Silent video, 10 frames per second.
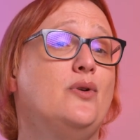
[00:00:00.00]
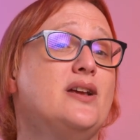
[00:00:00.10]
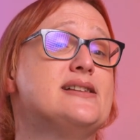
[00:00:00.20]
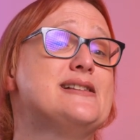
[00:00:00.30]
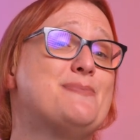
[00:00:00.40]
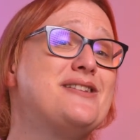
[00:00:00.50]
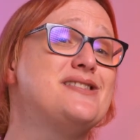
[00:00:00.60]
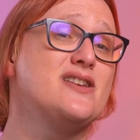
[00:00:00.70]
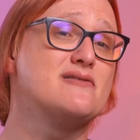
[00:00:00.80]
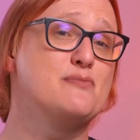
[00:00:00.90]

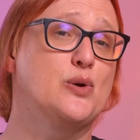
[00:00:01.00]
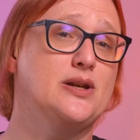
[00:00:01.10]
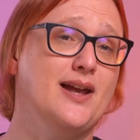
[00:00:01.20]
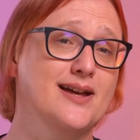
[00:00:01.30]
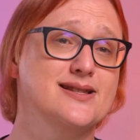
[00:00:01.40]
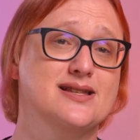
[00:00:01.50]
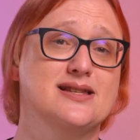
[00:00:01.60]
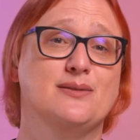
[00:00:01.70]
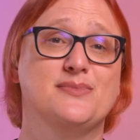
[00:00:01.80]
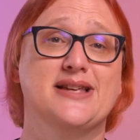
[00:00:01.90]
expensive modern light systems